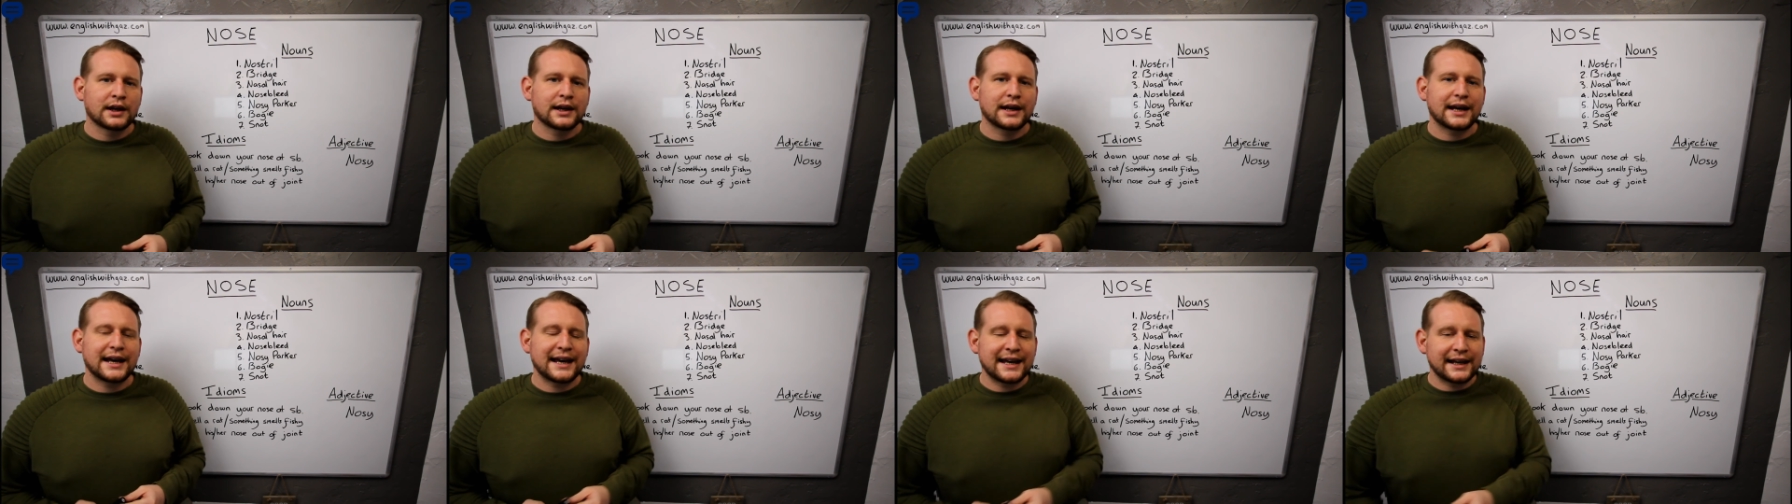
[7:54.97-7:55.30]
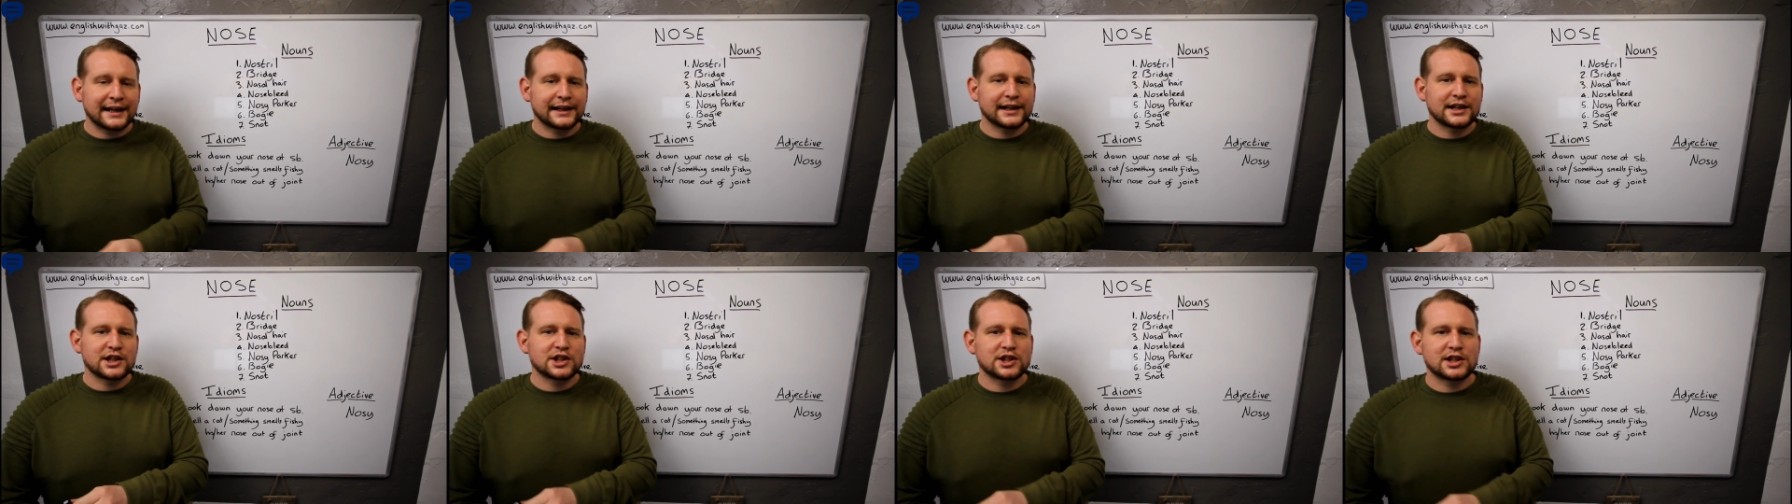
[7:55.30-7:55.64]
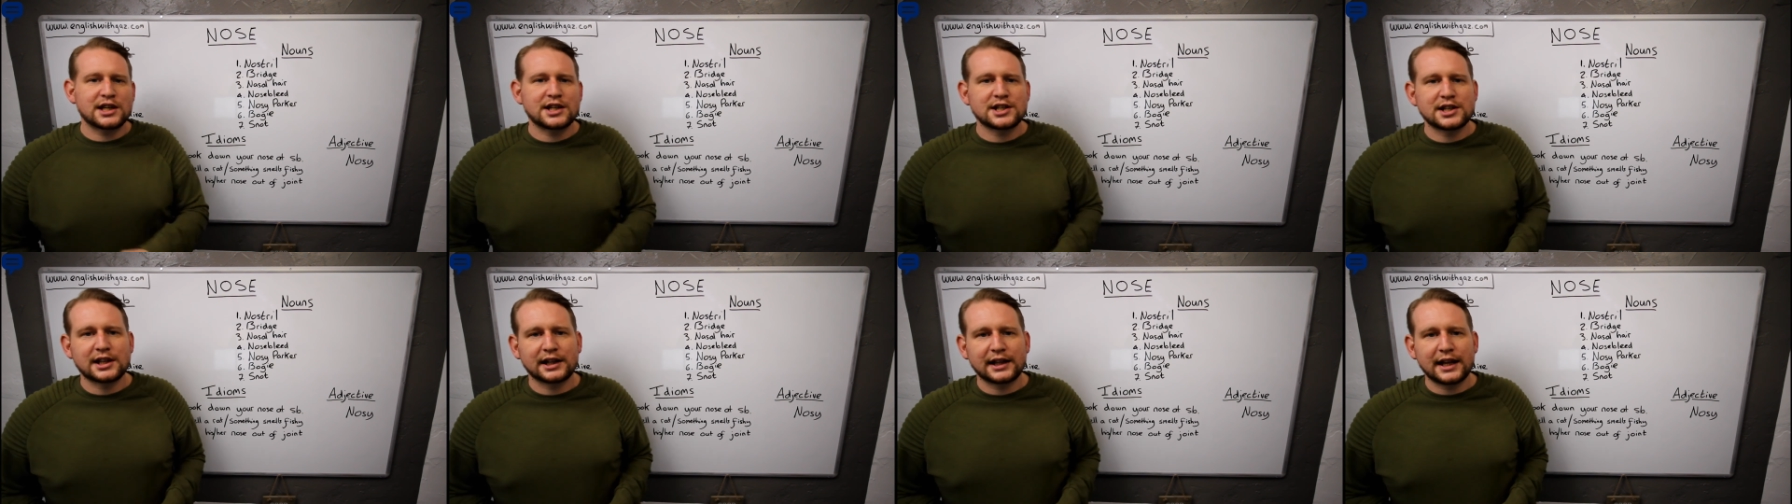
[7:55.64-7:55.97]
English
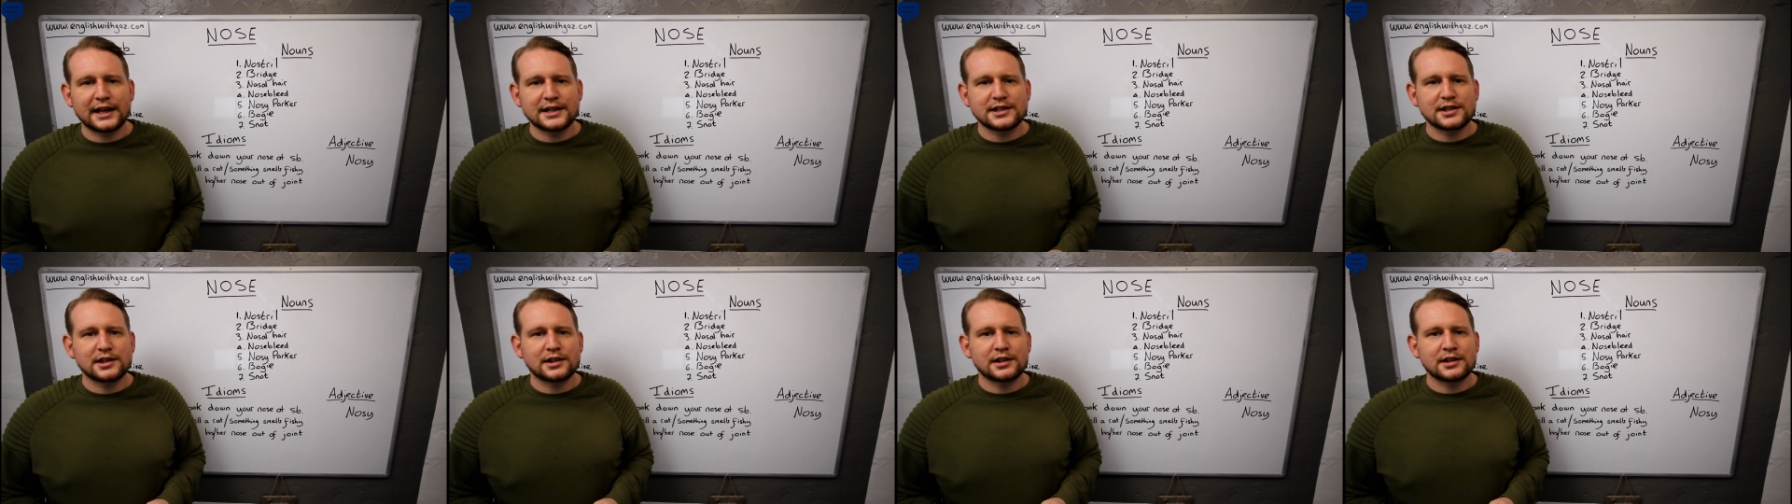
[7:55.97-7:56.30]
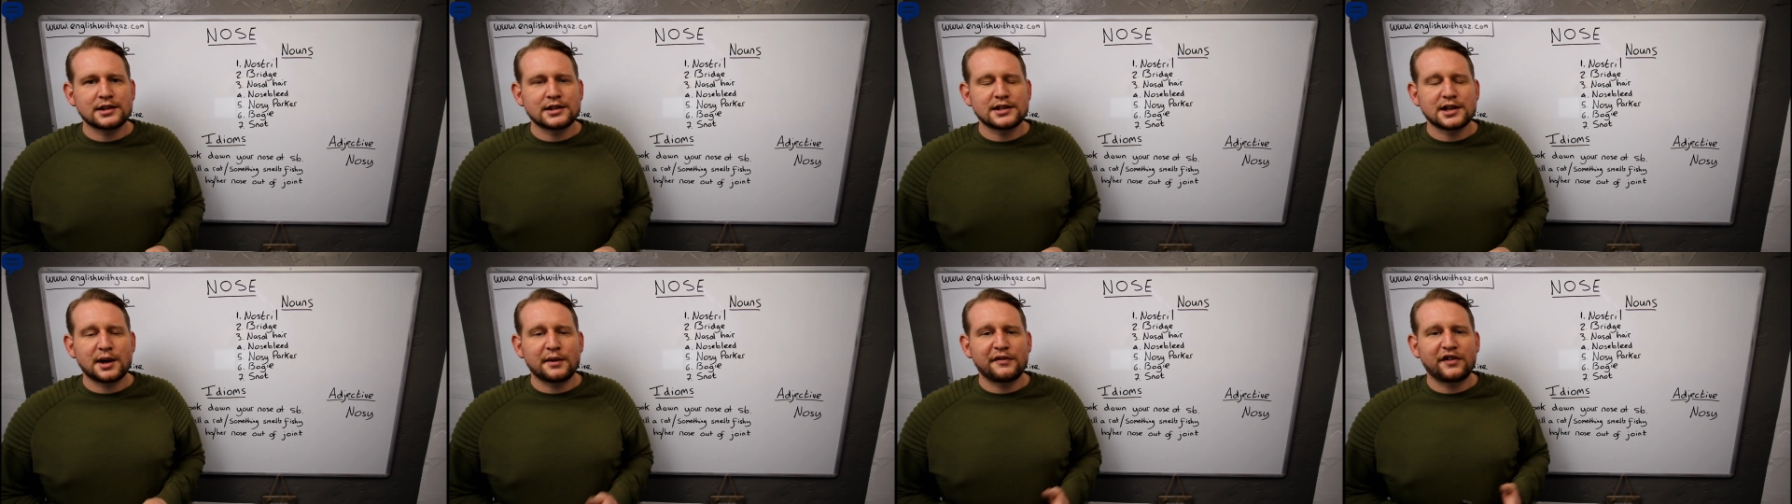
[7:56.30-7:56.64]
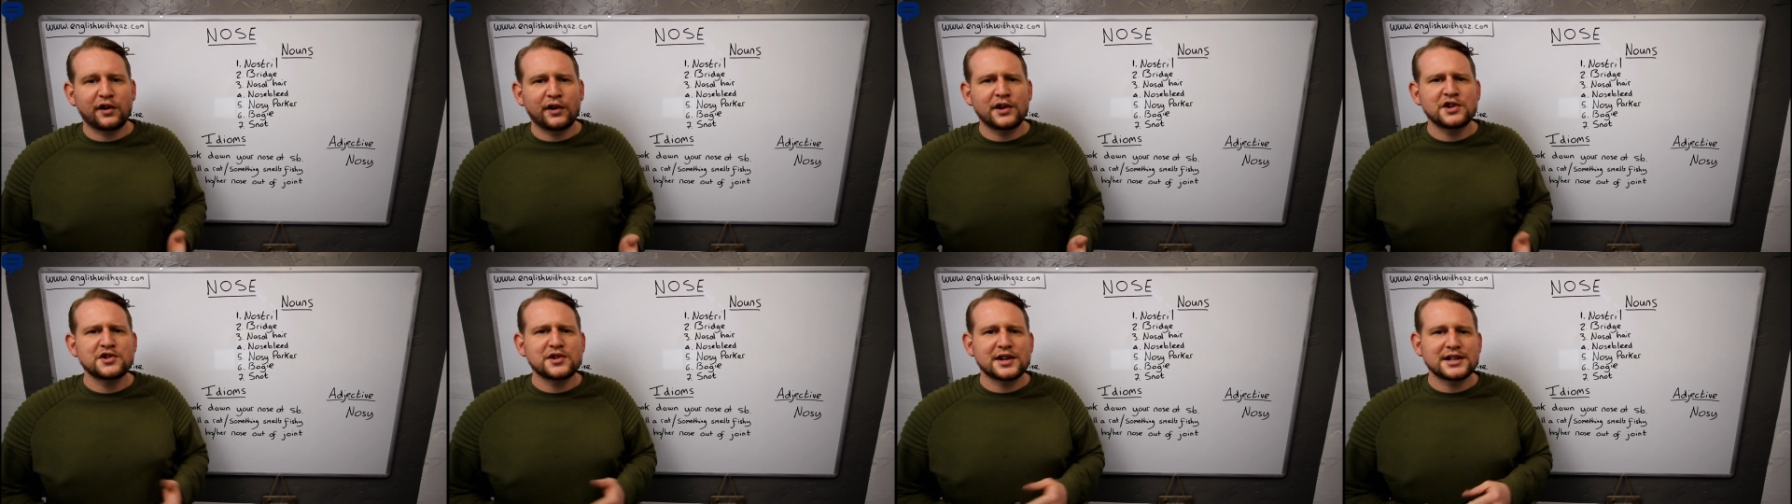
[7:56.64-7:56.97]
teaching lessons so if
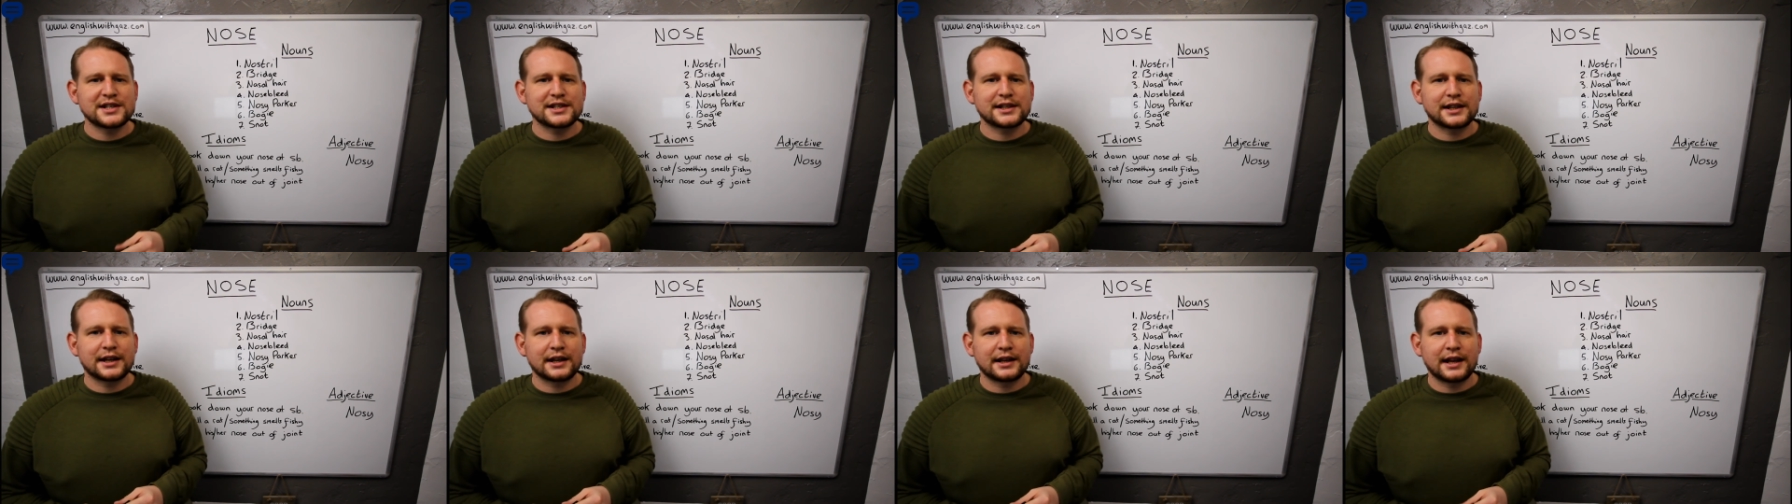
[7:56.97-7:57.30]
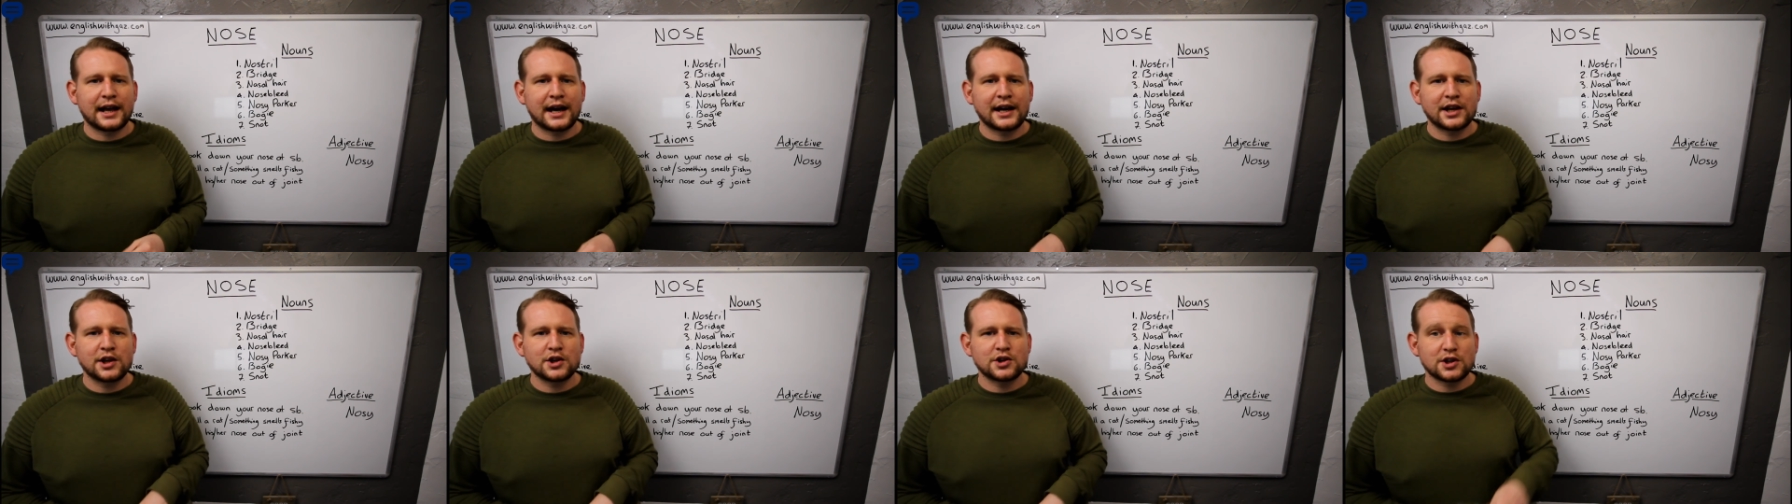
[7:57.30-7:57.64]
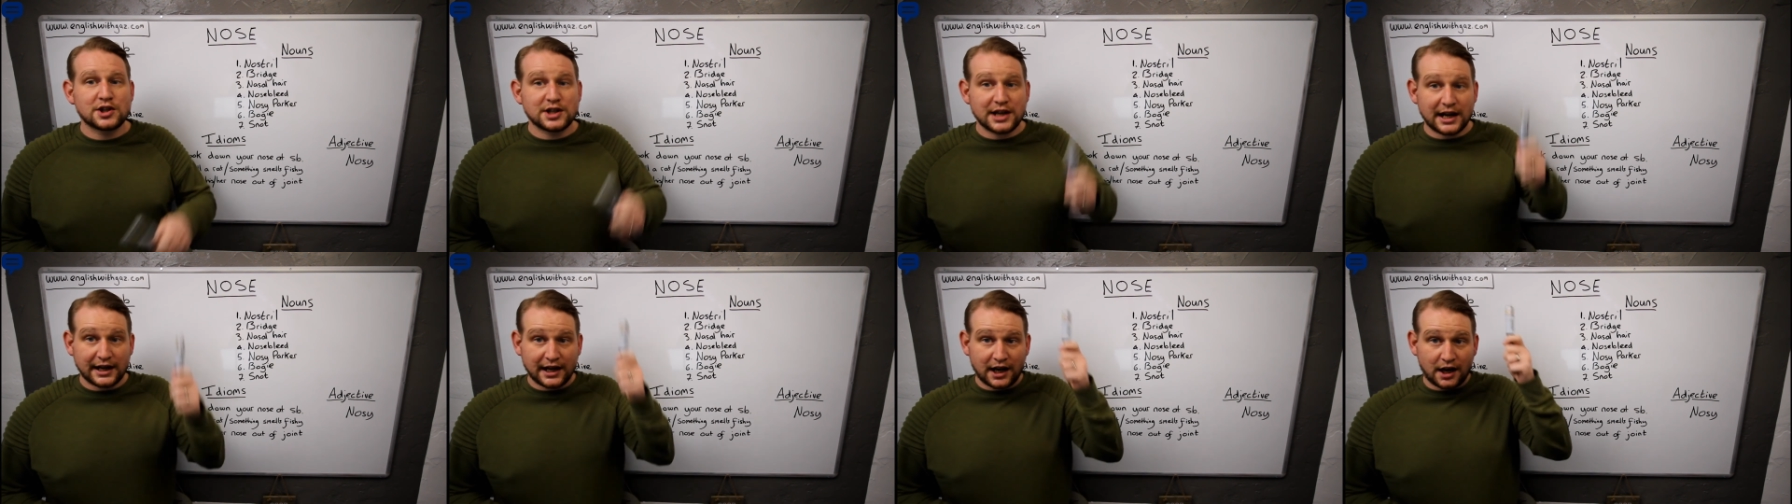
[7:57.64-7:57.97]
you're interested in that you should
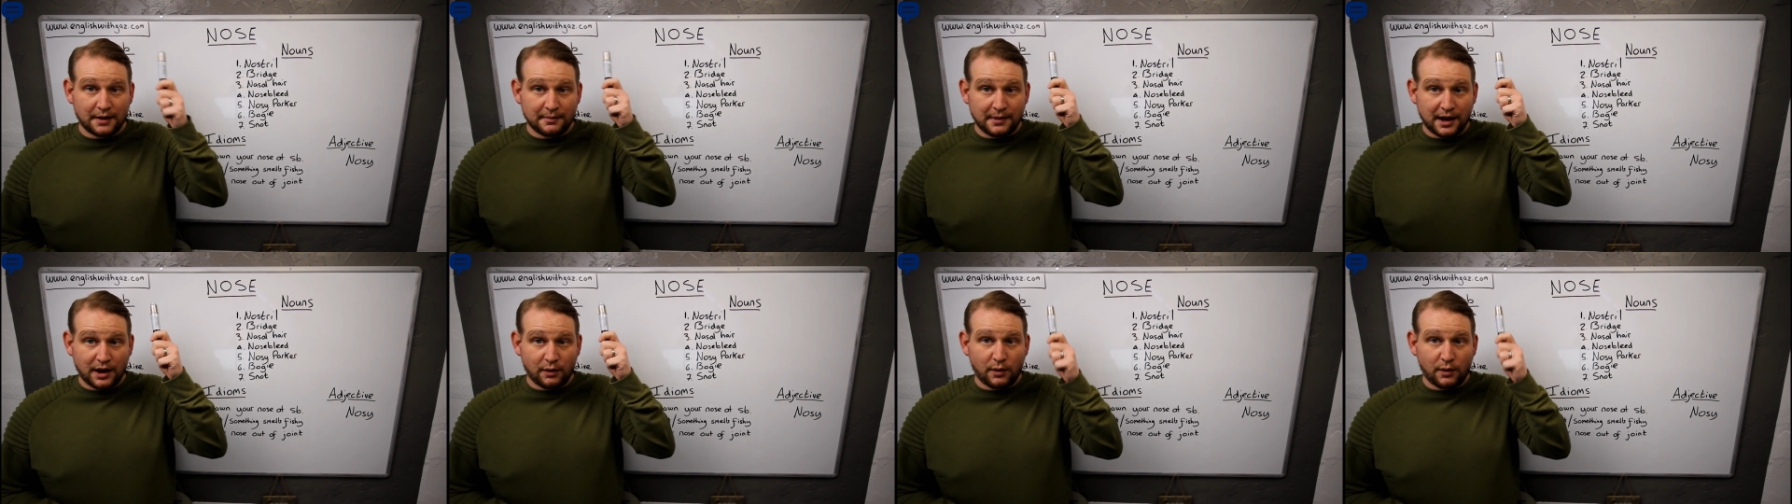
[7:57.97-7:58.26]
check out my